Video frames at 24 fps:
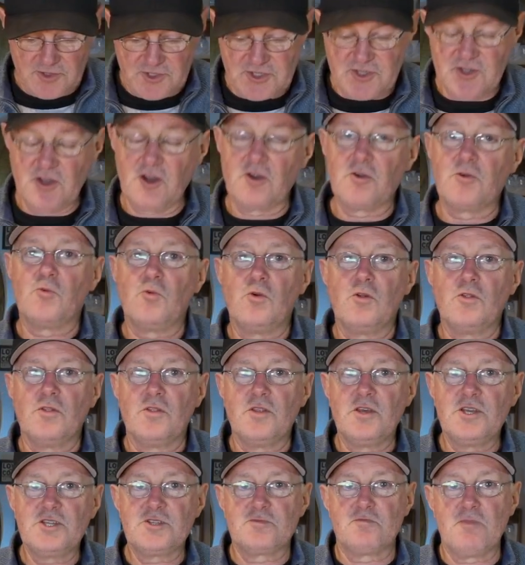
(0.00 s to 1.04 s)
So
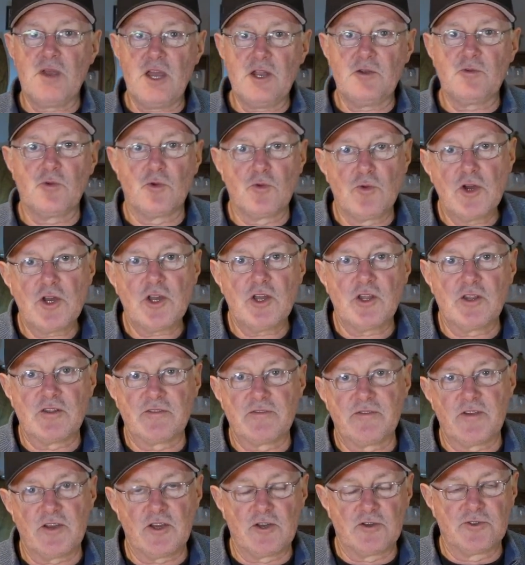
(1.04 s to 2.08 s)
these men were working the
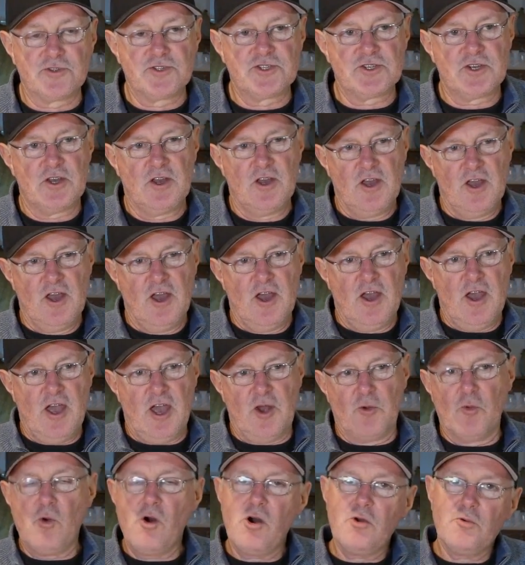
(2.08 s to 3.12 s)
fields,
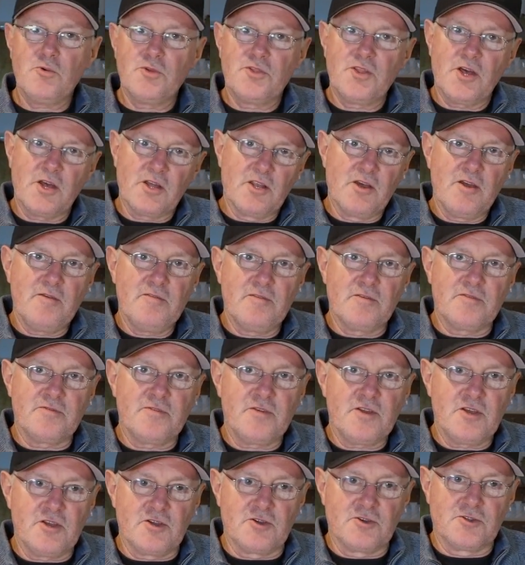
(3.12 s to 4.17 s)
and why would they leave the
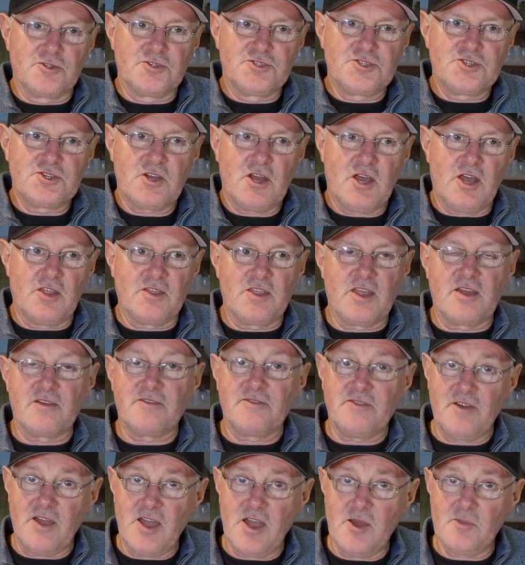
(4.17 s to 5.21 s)
fields and their
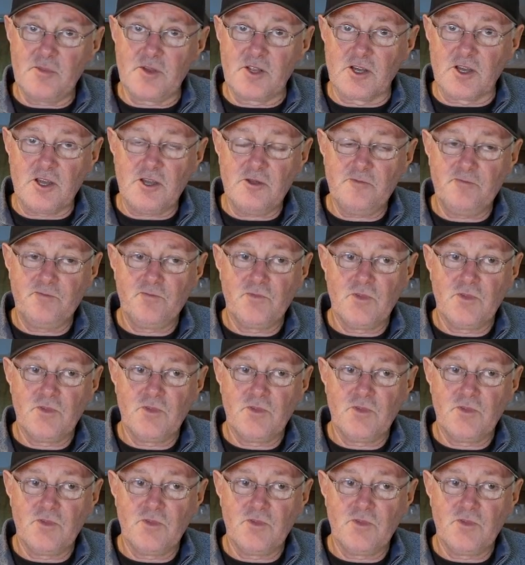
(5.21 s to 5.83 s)
family,